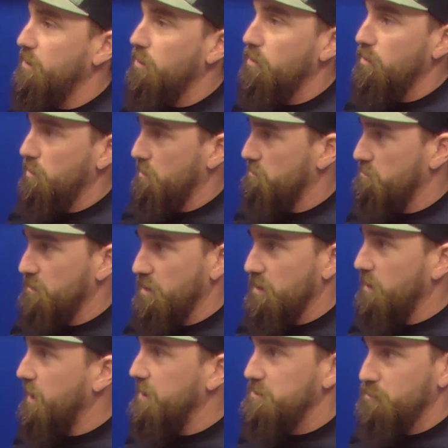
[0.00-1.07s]
a call
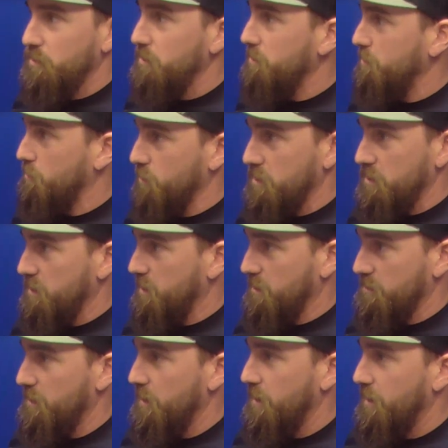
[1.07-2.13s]
last week or a week
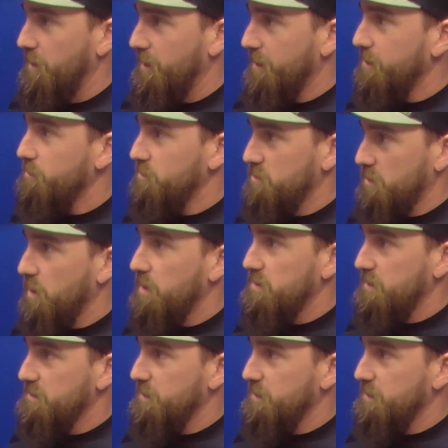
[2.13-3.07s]
ago, and it was crazy.